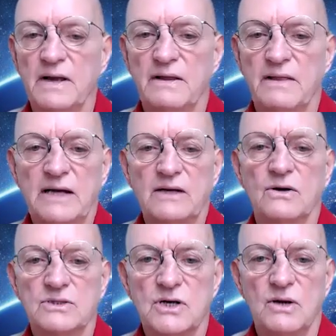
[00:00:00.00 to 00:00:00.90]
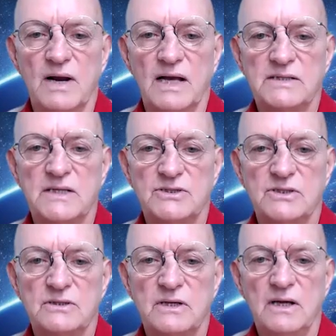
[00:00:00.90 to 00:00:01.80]
That caused
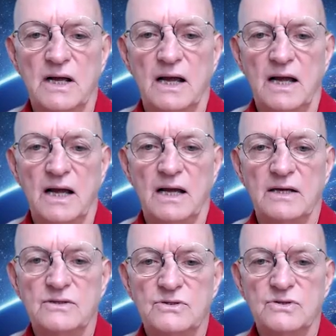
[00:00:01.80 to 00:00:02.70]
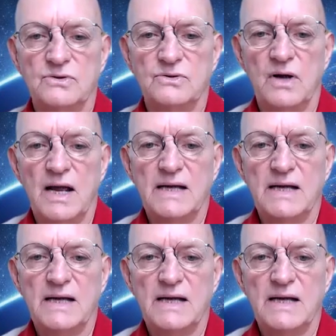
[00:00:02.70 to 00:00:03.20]
globalization to